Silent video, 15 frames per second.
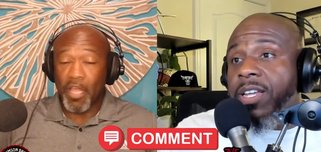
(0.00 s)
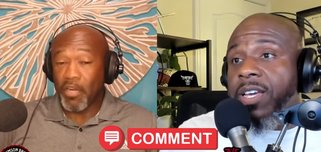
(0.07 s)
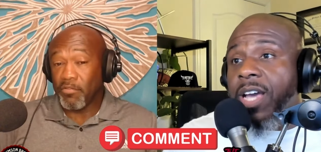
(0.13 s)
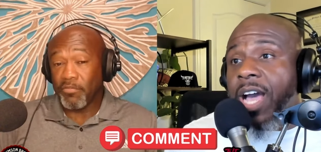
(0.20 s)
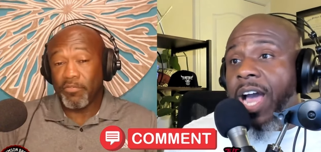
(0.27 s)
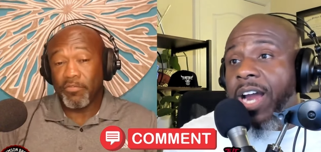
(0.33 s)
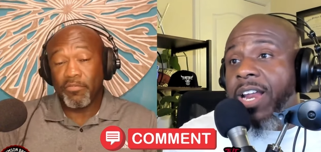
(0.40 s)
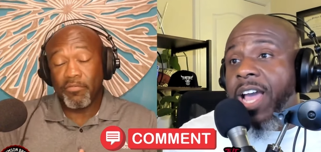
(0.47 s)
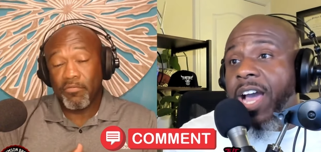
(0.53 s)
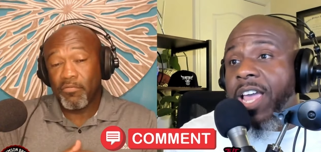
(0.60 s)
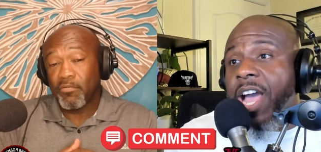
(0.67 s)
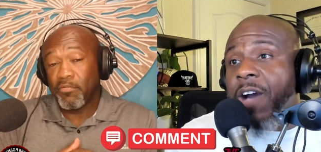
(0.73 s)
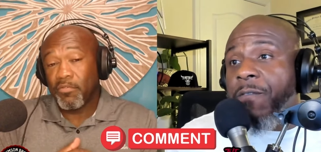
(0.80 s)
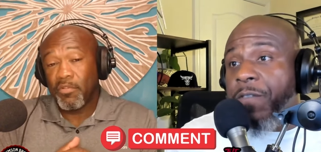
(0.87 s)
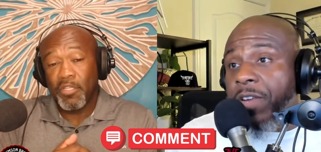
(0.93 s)
Speaker 1: How, how
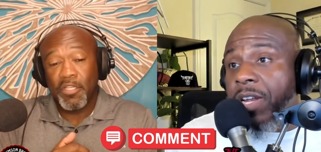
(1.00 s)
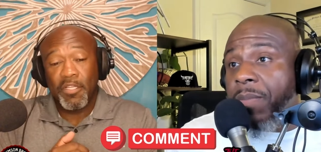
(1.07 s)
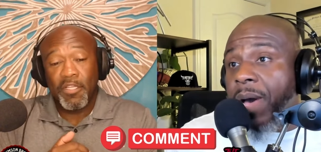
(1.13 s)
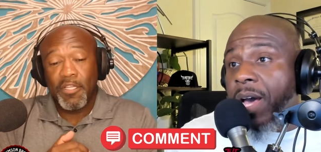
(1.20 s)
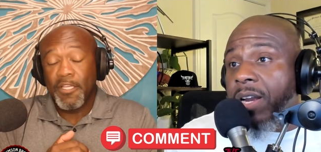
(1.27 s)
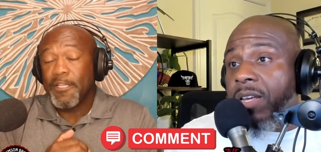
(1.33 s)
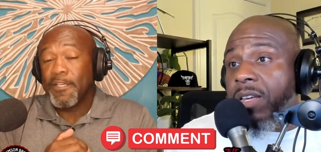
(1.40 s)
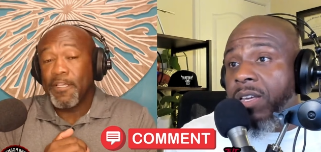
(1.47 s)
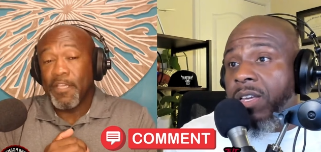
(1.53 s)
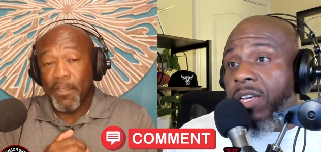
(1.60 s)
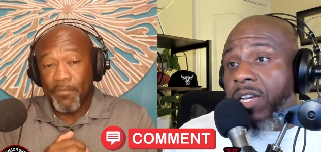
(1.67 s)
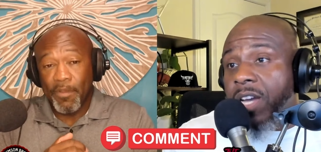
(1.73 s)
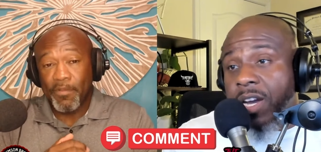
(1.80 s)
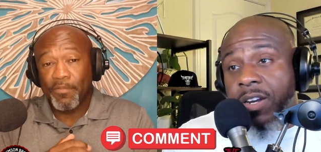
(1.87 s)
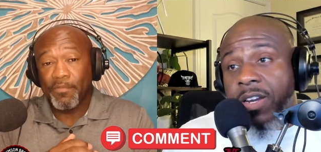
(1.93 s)
y'all feel about it,
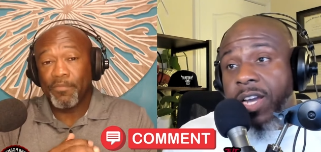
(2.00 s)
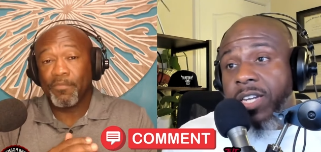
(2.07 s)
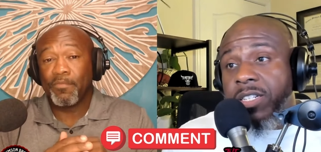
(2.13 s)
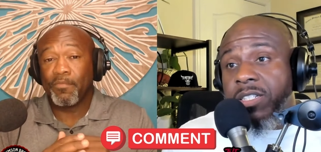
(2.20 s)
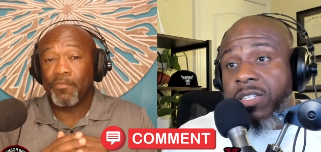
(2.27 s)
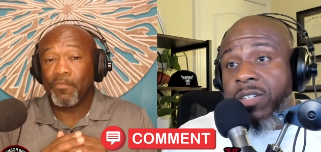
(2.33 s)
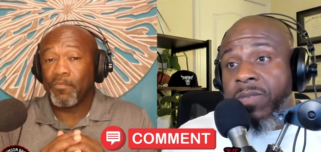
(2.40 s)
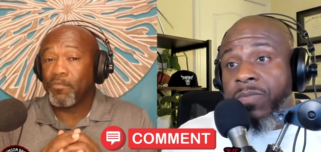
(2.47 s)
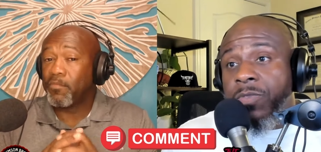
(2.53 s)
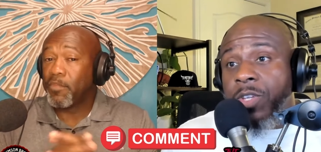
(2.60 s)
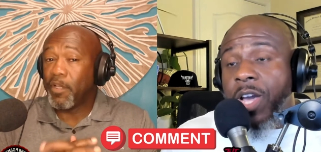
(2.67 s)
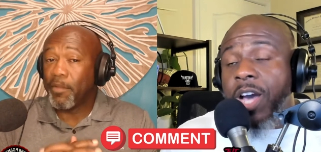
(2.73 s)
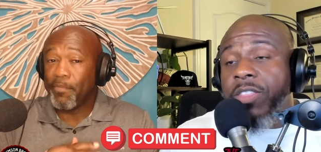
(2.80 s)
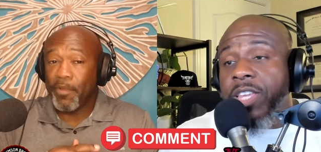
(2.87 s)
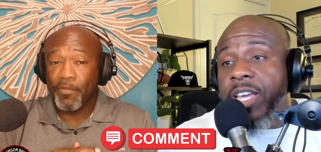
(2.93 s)
no. Mm. congregation?
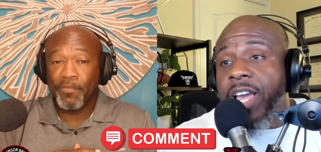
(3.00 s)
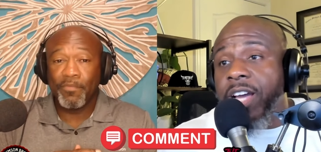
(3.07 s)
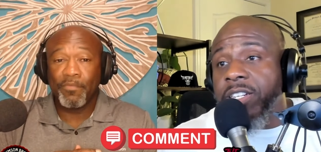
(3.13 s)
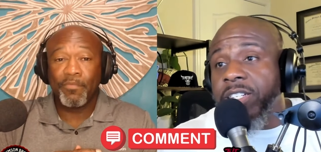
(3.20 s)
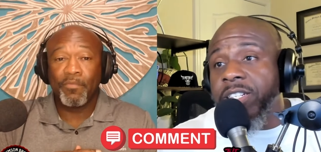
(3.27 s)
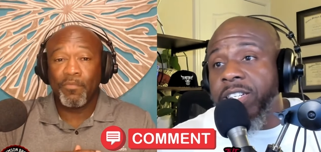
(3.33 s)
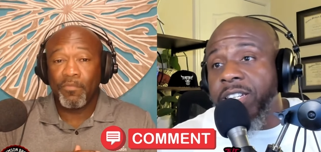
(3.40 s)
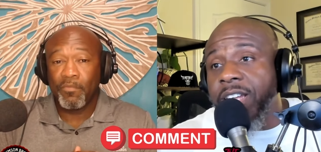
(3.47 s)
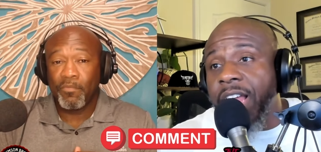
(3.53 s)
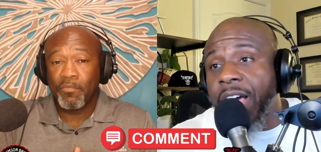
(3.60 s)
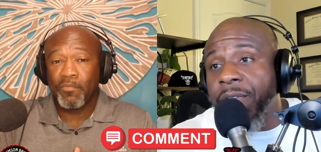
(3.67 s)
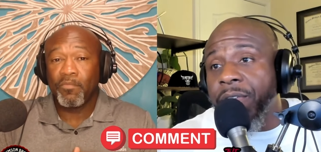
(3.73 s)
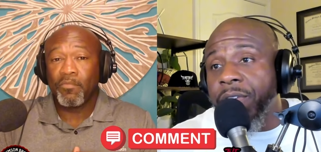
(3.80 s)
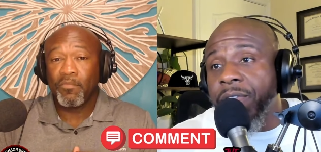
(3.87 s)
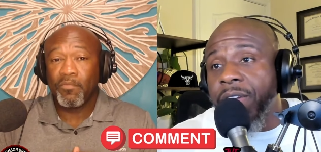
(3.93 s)
Y'all no. Mm. think y'all should just
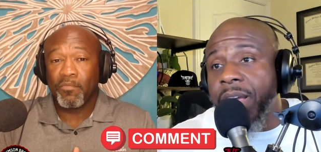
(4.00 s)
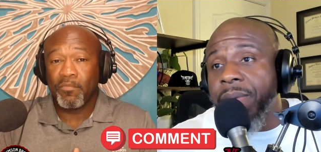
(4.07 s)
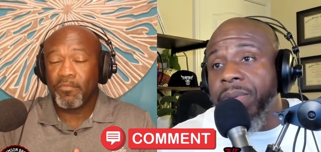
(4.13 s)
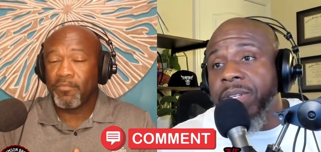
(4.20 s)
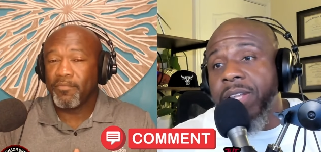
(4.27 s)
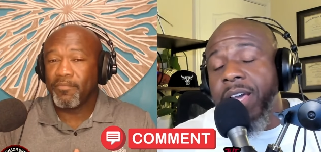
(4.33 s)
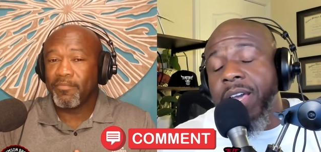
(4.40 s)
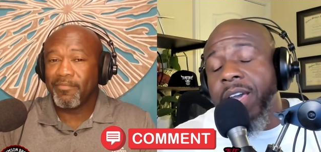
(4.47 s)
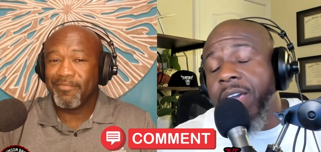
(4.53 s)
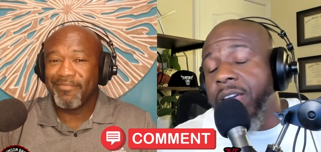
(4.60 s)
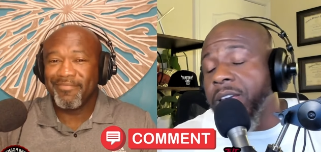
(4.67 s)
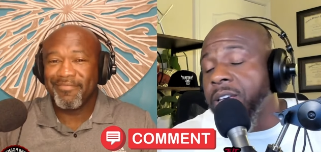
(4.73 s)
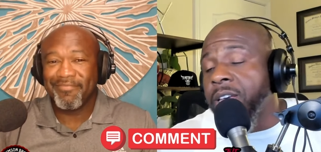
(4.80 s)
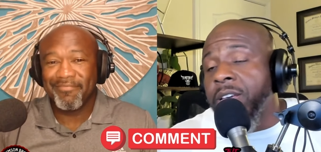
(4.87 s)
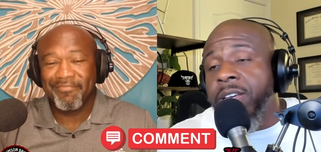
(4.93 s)
lie for the family? Like,
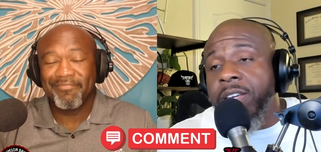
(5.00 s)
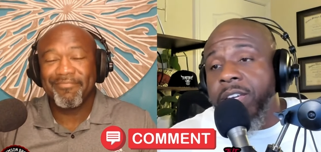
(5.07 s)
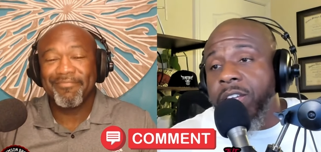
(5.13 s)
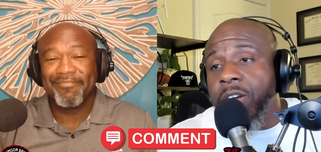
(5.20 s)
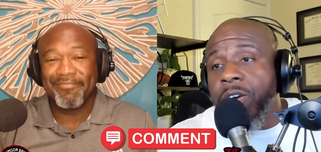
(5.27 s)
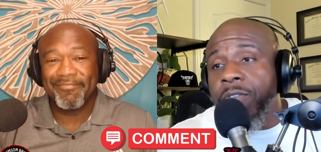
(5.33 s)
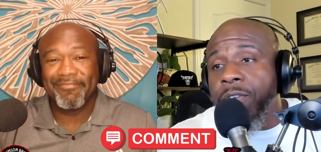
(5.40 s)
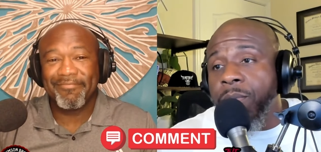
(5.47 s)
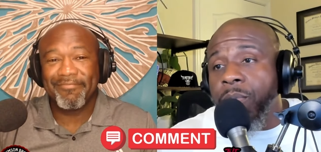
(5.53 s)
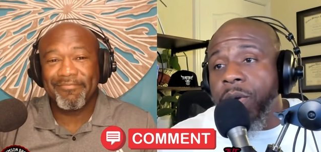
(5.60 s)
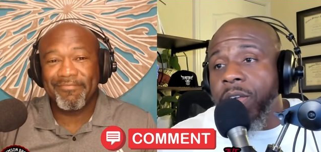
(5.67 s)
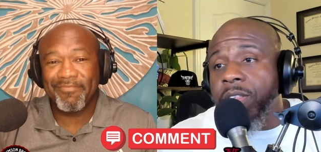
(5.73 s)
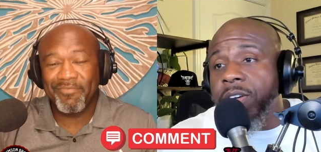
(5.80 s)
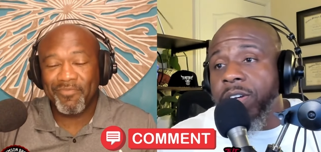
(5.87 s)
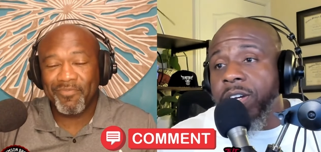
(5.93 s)
hey, you know, if your
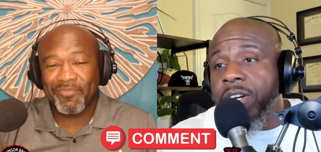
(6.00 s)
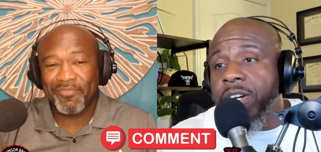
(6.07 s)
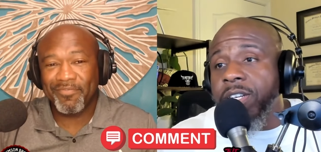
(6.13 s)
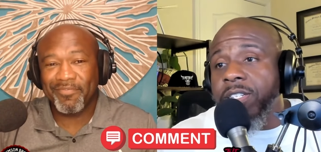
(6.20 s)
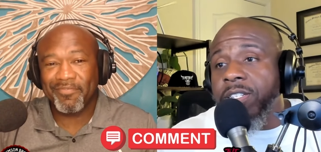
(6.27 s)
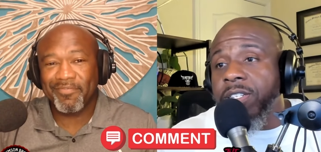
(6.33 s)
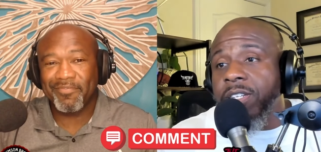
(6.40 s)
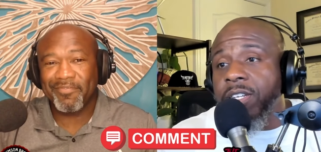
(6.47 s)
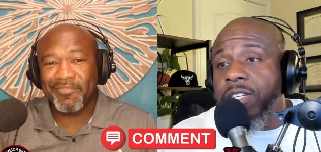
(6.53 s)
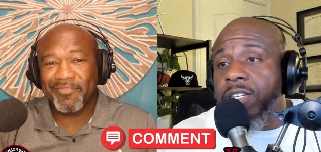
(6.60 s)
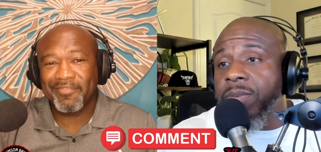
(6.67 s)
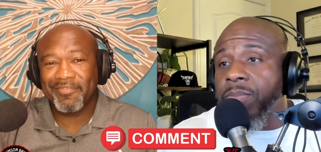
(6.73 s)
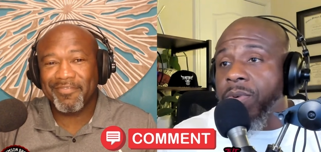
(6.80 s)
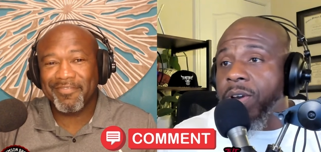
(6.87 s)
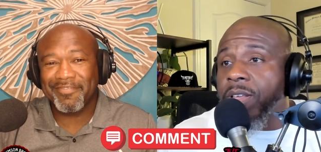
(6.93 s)
brother, cousin,
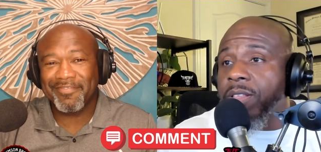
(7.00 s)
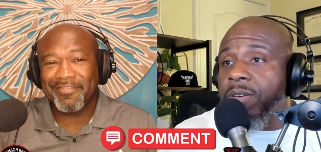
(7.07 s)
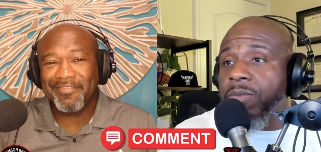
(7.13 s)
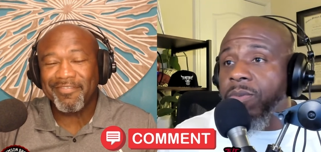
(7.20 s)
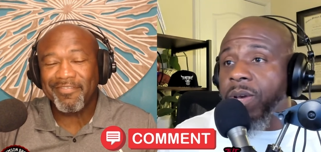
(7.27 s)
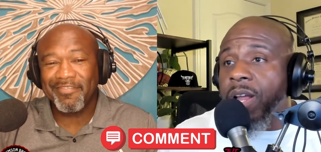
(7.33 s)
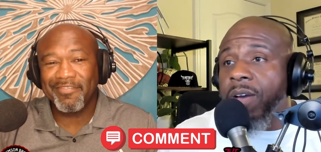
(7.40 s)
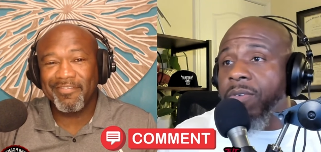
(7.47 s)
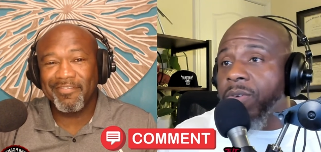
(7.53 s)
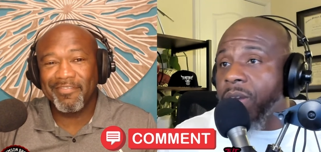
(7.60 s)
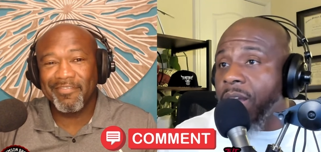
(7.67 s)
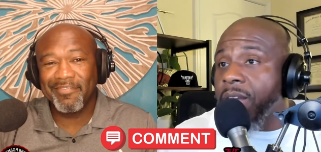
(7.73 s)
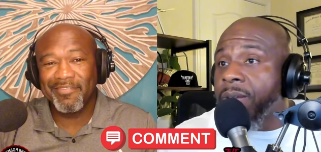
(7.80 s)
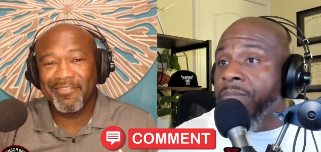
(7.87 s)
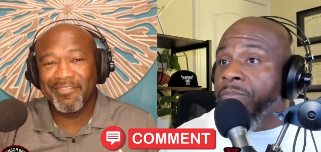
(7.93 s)
sister, brother, whatever, right?